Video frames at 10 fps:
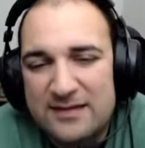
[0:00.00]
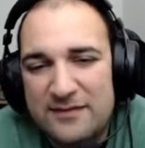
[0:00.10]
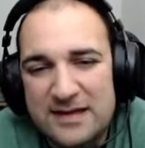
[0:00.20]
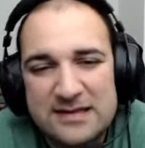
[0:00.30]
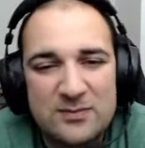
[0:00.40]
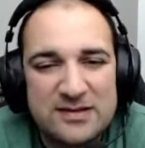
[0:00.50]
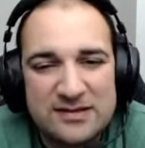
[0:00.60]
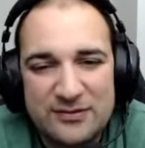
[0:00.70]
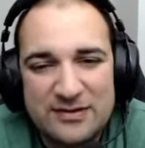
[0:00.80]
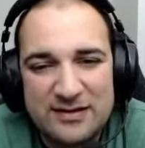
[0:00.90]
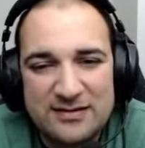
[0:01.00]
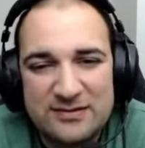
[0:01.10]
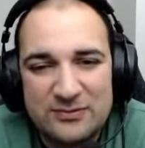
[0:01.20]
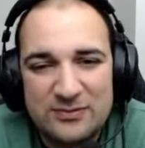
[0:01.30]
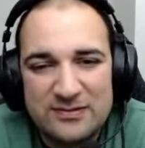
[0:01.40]
Defacers with Stonecutter
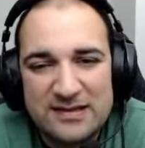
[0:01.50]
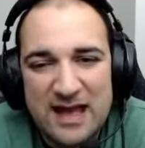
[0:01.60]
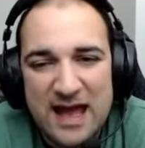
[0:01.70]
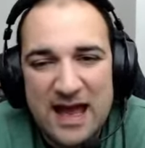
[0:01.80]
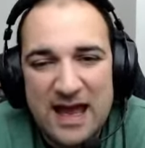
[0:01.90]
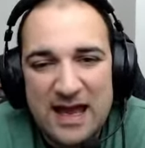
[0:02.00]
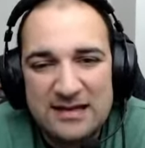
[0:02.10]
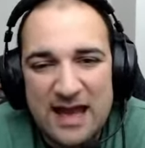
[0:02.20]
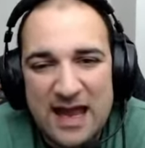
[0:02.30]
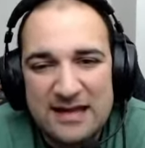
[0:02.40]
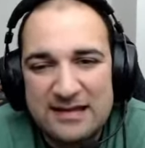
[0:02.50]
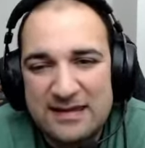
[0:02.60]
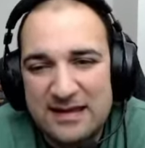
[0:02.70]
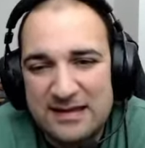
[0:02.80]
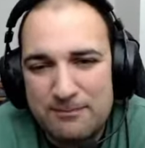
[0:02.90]
Tools and
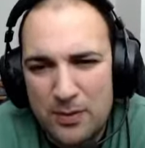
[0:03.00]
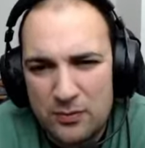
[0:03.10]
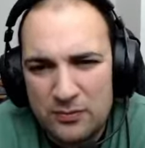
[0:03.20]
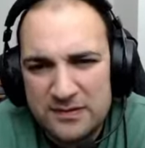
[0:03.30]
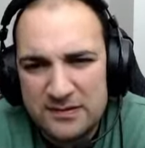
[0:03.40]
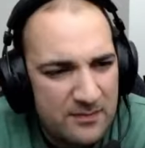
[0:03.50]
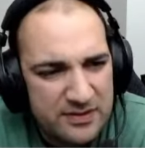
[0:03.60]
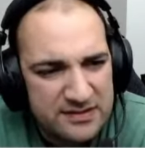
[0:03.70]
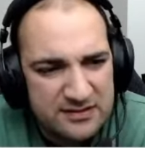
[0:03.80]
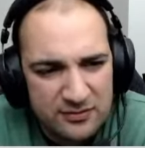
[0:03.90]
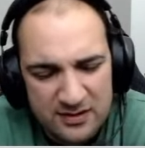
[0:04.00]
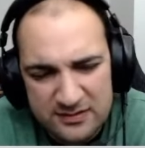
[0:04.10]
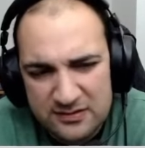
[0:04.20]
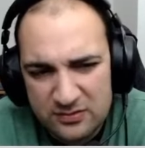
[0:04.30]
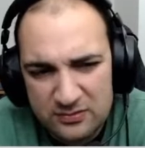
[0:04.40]
Antithate Bows. The
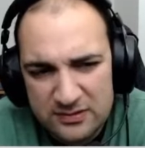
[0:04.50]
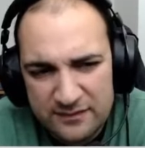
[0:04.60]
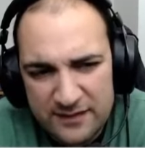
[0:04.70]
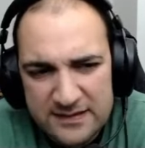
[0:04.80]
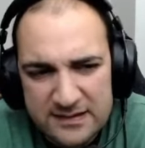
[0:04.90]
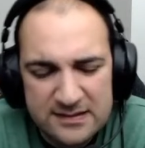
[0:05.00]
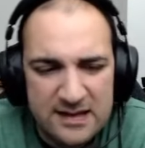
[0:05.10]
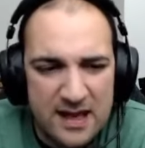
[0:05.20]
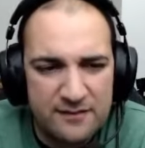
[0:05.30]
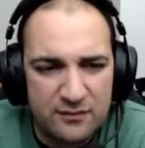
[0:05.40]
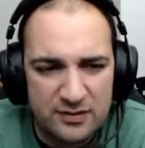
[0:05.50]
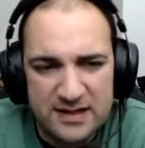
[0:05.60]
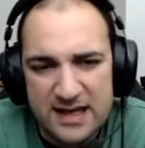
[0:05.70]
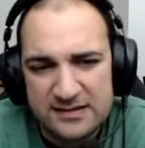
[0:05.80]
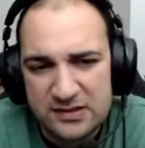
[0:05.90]
Stonecutter Tool Defacers, they have 4
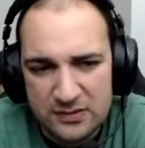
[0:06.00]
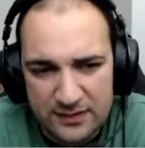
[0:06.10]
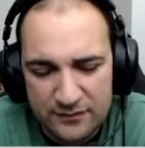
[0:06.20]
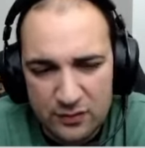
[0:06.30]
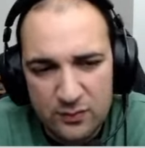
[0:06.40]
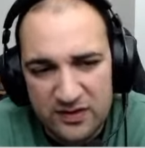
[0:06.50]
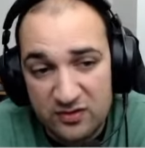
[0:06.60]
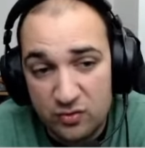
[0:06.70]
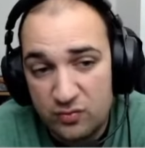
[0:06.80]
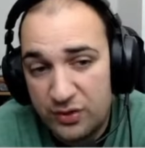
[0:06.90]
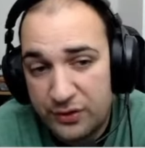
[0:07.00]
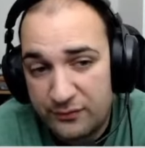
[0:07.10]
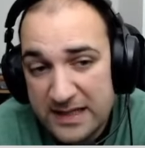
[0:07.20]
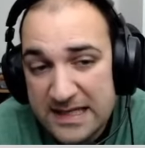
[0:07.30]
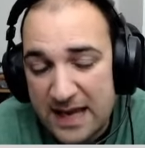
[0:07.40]
attacks at strength 4 with a
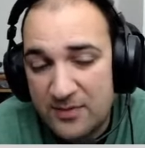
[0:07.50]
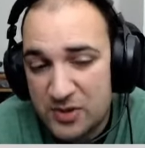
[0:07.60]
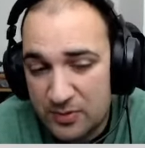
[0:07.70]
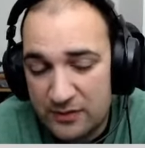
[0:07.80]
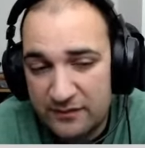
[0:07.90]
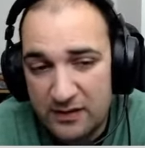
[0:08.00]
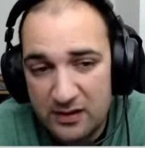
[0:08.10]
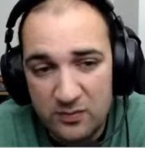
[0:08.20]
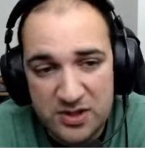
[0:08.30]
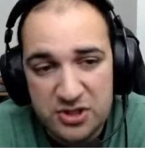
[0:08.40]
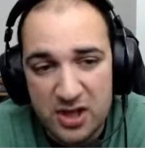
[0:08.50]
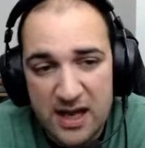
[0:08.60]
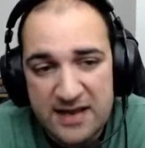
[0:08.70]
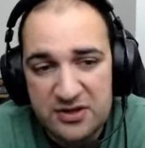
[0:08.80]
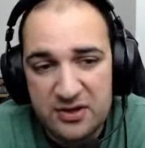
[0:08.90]
2-3 damage profile, which
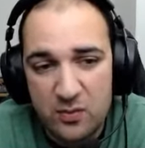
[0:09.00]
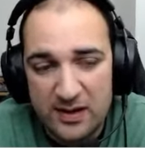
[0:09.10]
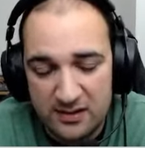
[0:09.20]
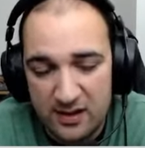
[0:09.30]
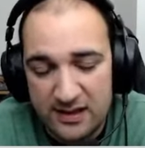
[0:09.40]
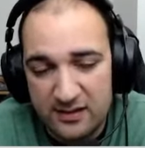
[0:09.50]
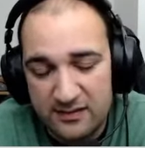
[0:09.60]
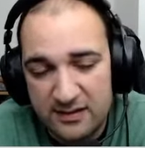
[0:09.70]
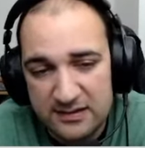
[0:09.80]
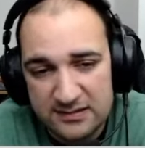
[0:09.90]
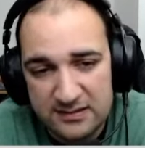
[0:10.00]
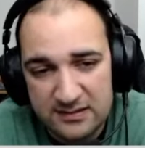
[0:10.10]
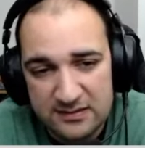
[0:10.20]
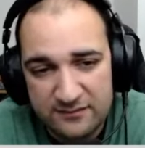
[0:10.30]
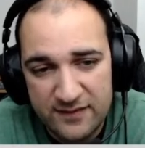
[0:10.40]
I actually quite like. I think
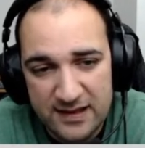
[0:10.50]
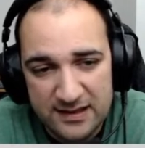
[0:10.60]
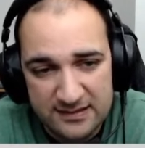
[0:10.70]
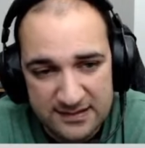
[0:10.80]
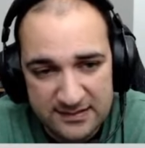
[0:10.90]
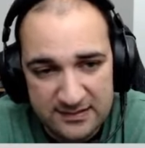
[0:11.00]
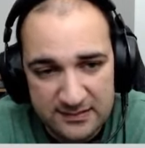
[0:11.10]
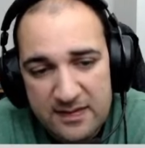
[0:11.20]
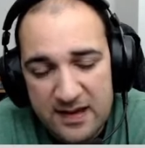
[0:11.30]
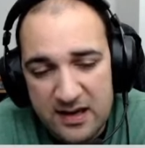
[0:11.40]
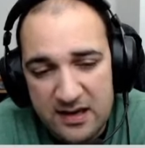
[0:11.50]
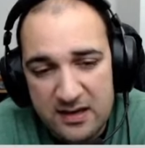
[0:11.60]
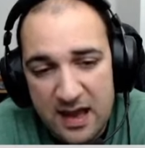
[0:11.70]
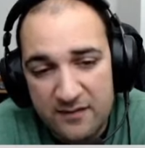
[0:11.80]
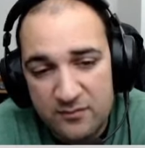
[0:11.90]
it's fairly consistent.
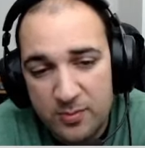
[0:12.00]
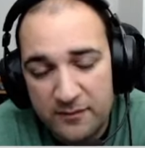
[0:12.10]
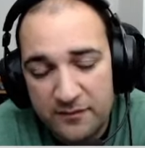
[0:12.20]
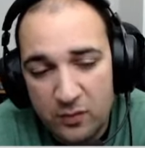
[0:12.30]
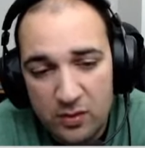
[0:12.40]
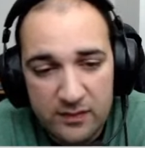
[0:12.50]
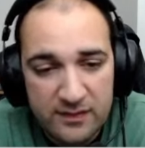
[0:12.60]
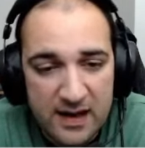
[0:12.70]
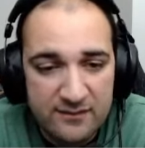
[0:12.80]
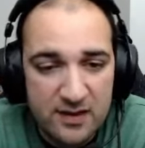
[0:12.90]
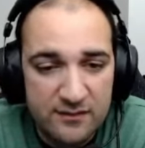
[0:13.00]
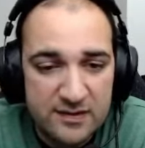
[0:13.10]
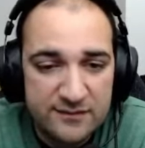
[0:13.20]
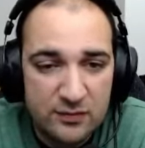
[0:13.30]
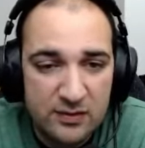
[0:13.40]
They have movement 4, they have
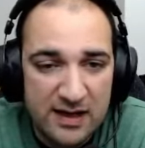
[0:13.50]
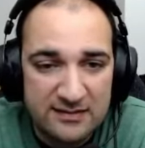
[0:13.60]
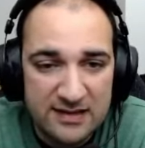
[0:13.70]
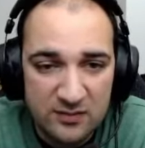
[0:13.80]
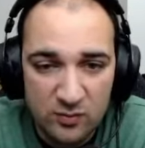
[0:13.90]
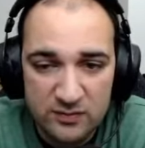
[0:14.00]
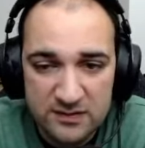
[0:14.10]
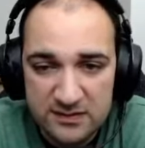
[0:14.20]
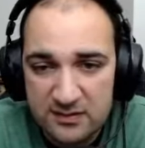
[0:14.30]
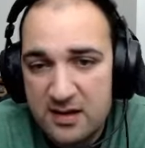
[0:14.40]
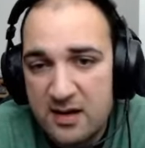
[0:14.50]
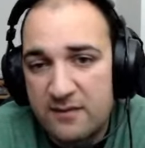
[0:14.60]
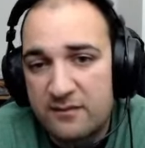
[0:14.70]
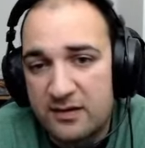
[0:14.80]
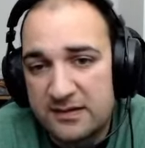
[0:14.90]
toughness 4, and 10 wounds,
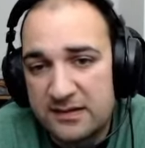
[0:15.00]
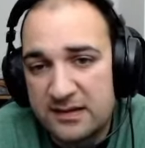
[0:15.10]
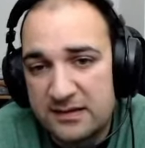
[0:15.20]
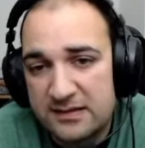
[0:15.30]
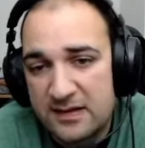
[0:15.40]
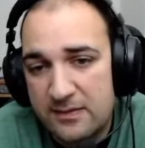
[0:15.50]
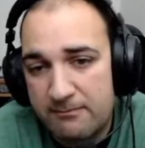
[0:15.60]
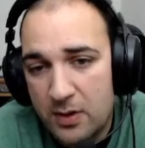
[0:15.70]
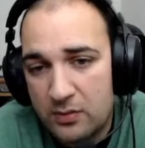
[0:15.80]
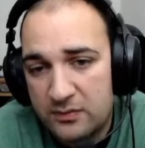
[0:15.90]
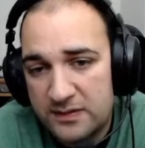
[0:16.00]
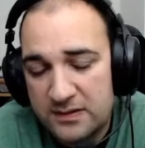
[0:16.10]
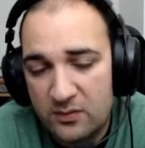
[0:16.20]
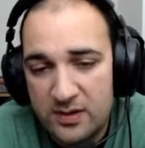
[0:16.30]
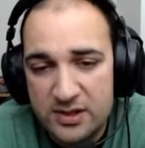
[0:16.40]
versus the Bows,
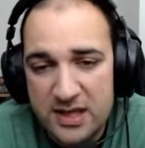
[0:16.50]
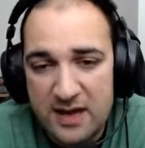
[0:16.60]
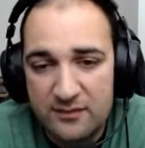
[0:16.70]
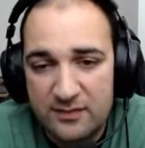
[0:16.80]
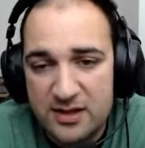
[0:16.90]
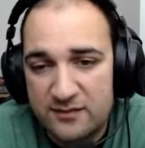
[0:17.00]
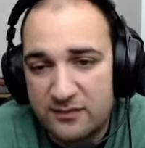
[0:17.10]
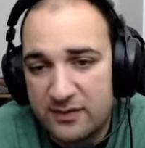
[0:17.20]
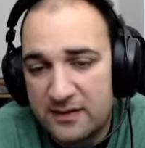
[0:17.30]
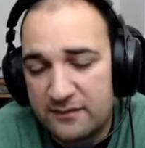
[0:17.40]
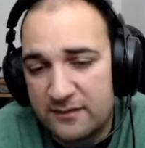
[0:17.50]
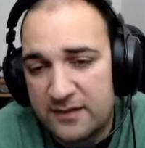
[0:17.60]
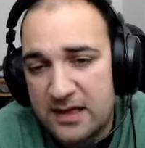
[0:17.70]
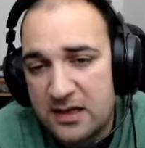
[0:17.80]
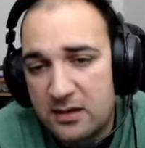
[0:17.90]
which have a range of 3 to
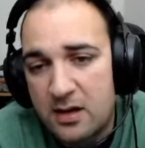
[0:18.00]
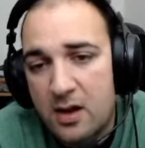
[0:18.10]
15.